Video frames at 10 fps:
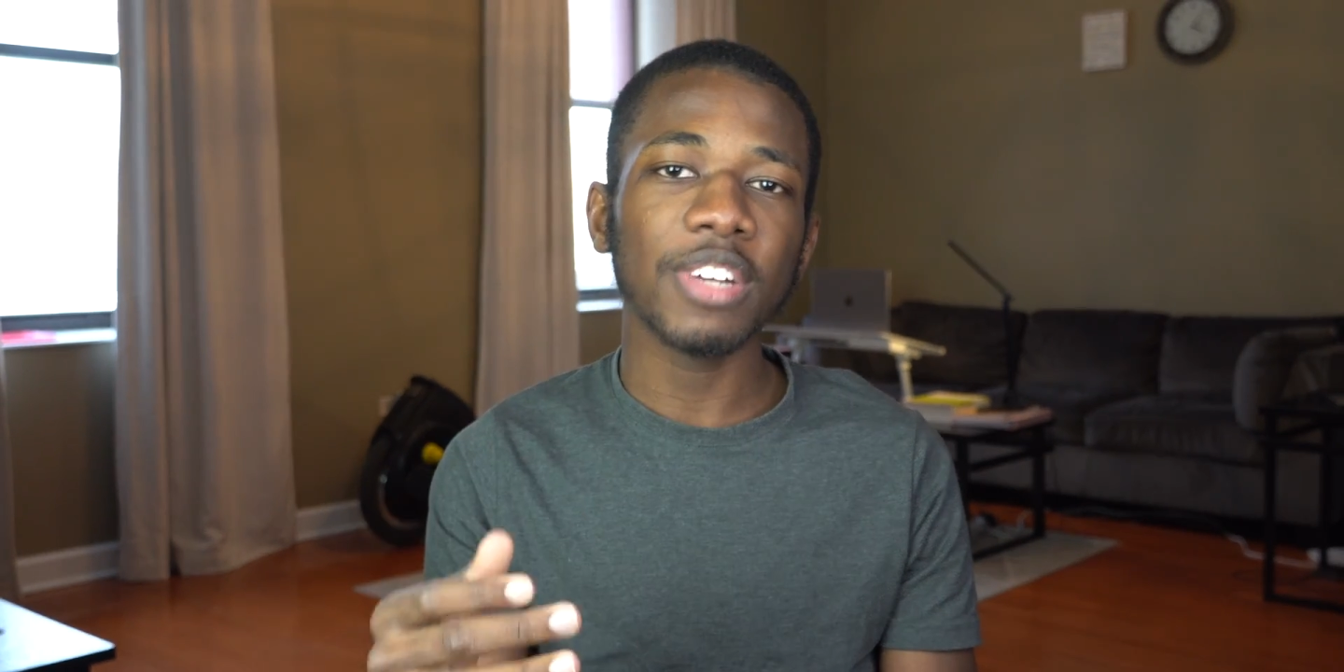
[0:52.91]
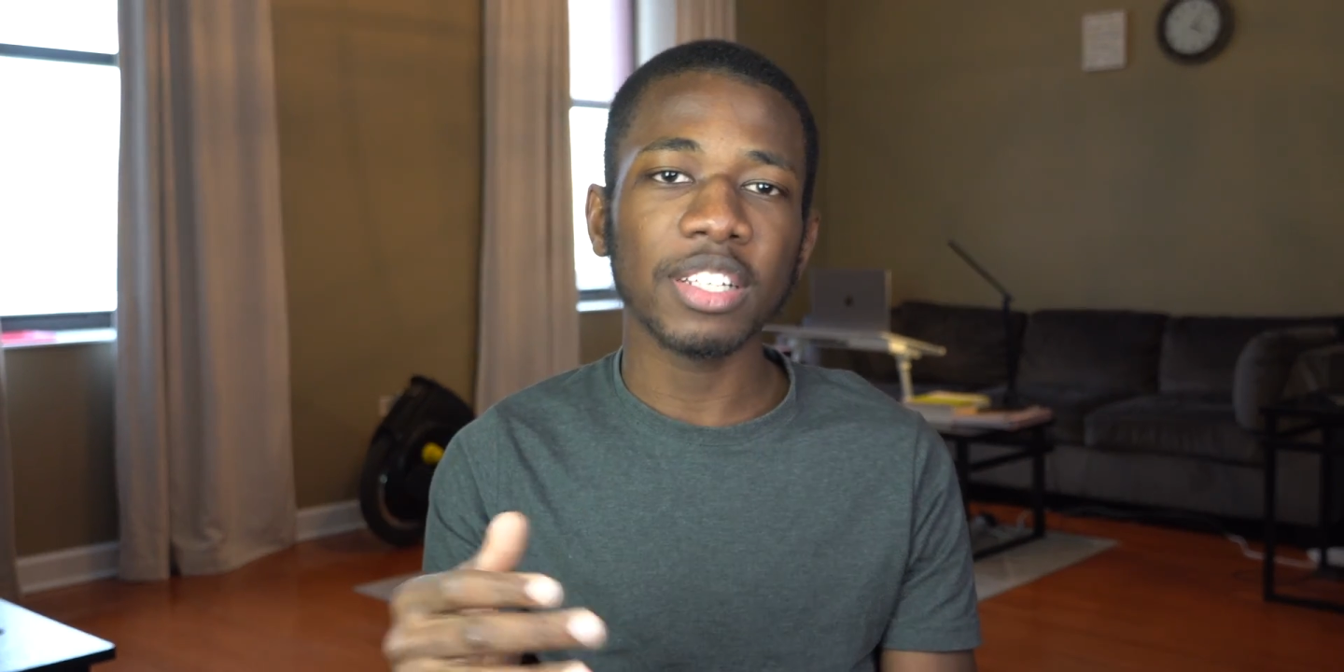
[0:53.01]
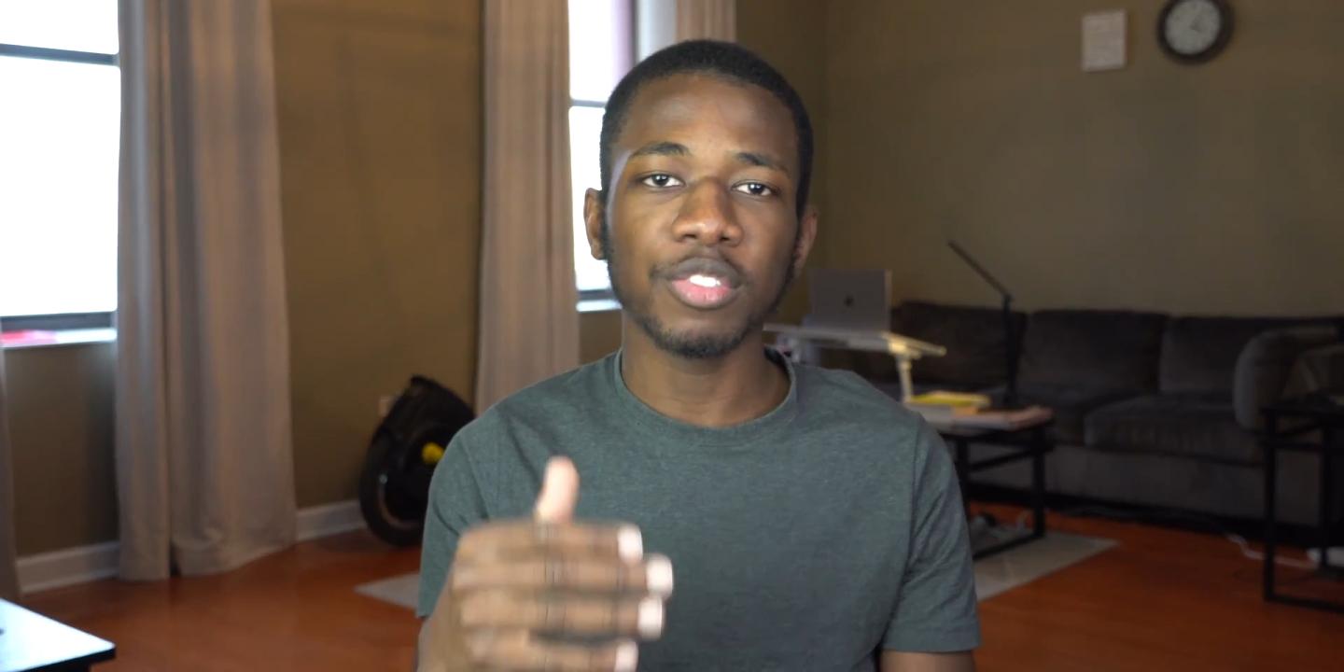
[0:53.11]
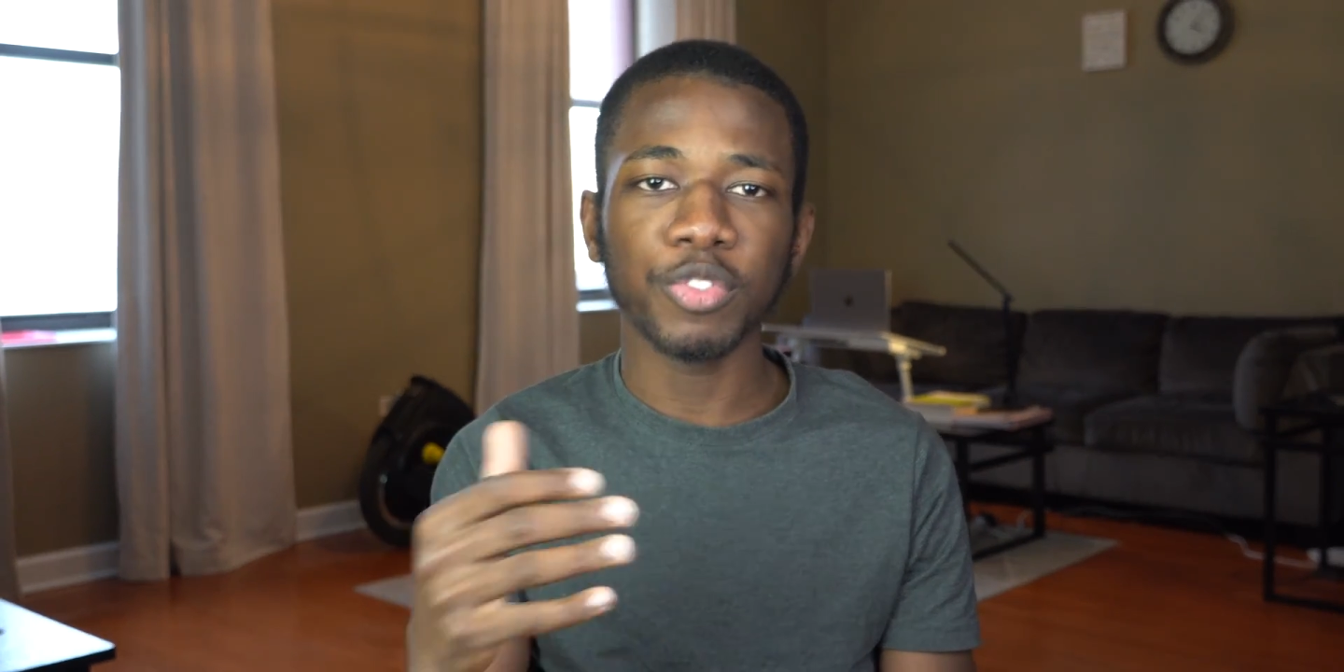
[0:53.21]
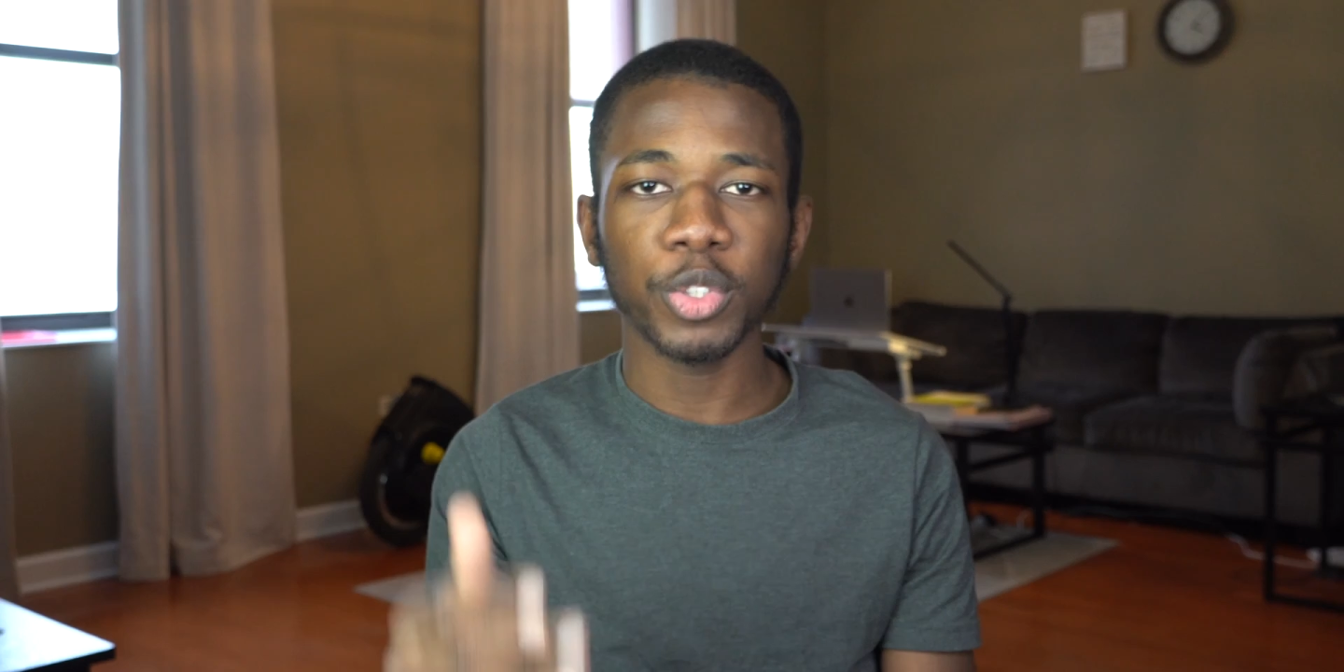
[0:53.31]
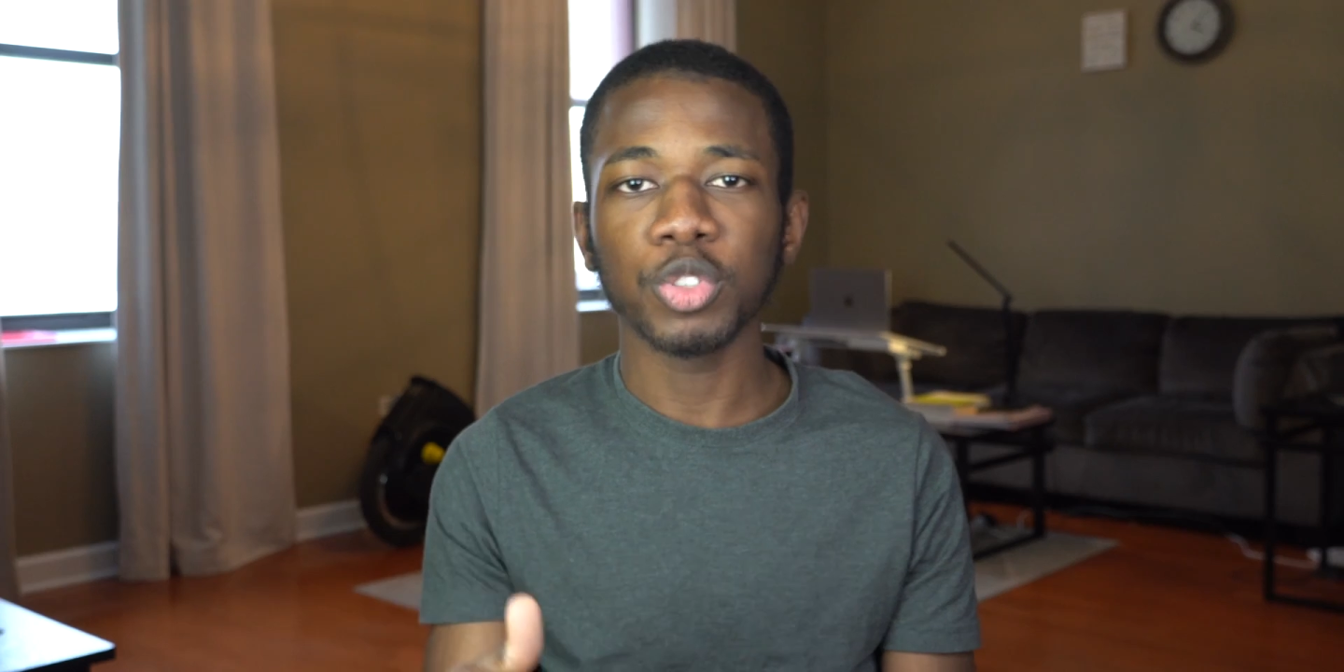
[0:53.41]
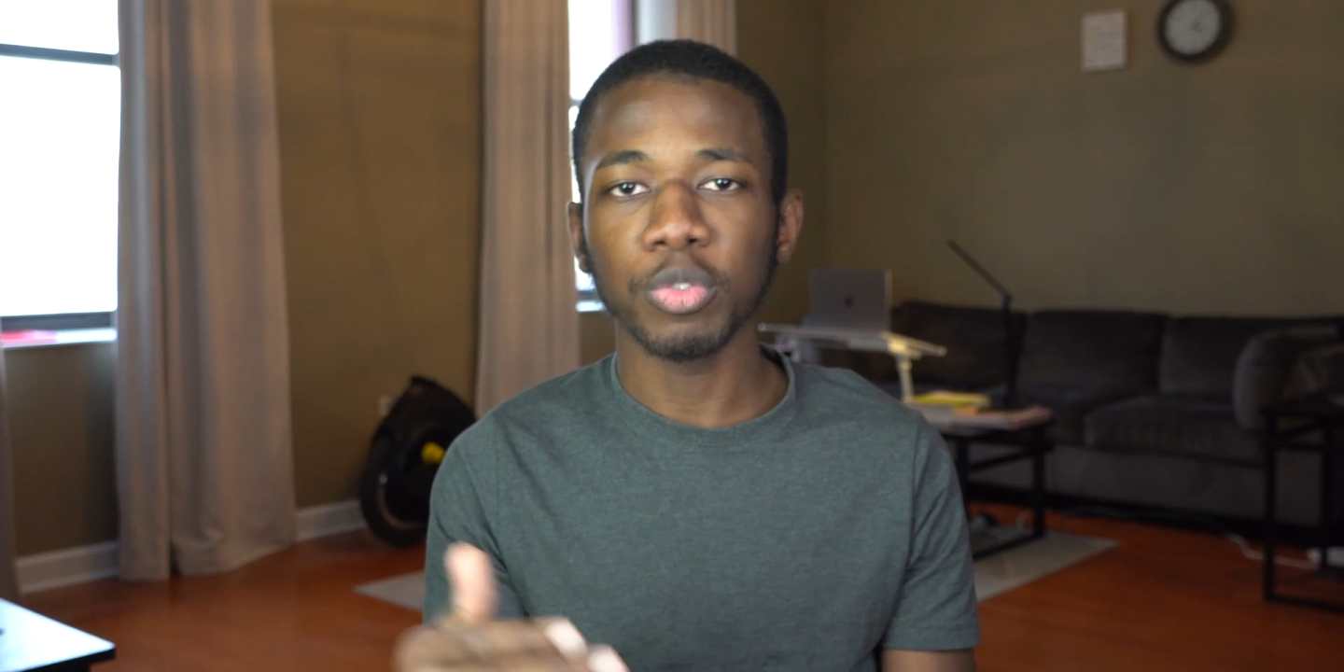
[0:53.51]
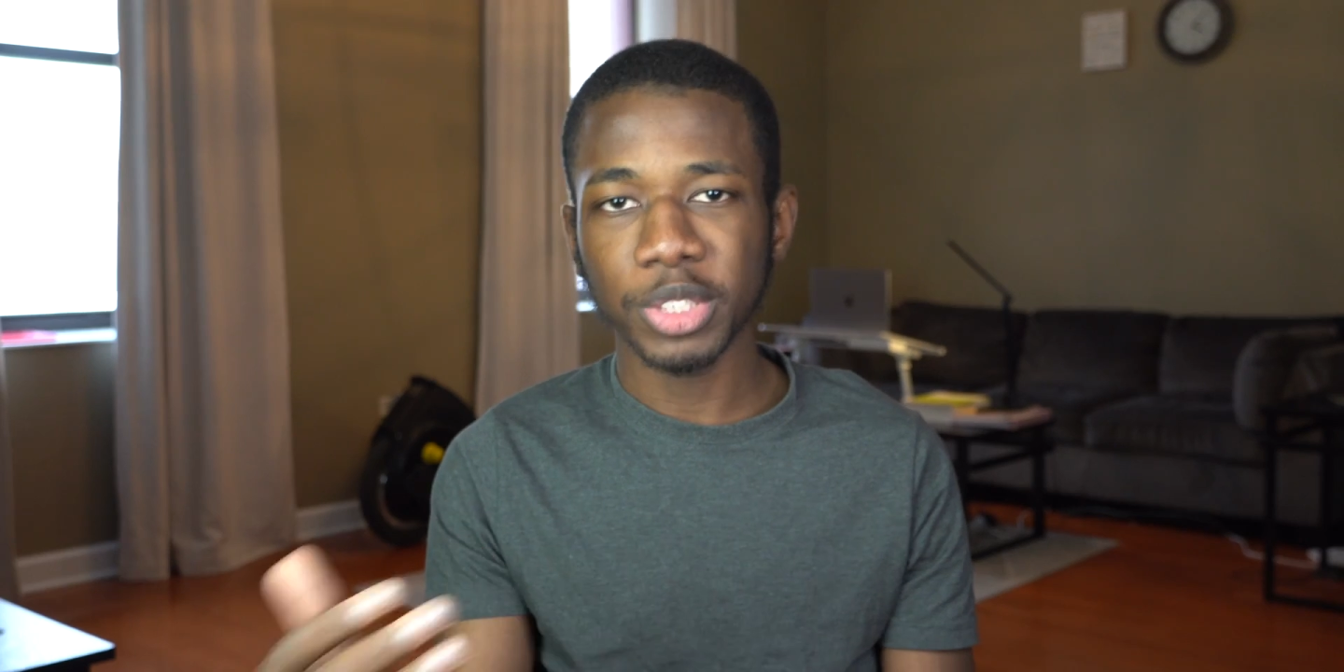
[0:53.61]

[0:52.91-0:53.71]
as a virtual